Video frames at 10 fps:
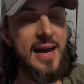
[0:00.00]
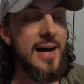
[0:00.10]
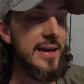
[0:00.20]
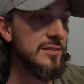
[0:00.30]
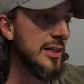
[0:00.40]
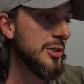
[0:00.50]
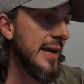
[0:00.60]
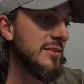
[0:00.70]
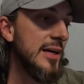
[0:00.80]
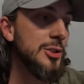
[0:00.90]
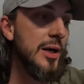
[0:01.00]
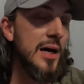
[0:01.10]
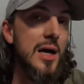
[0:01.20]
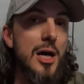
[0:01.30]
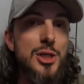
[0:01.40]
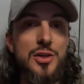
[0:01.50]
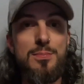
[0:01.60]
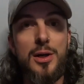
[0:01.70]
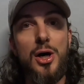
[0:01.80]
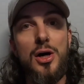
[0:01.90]
out, et cetera, et cetera,
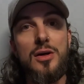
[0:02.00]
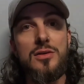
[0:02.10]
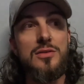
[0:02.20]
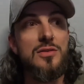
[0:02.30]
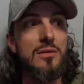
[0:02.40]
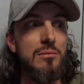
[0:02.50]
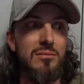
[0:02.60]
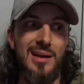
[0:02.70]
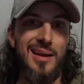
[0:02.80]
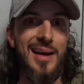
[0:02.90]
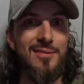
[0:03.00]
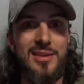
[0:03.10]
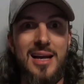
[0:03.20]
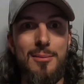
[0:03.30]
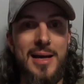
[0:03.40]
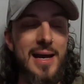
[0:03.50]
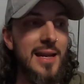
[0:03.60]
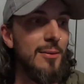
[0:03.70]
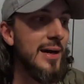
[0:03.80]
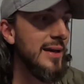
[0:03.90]
just because they're gonna have to come out
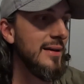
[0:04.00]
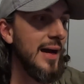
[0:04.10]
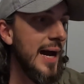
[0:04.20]
anyway.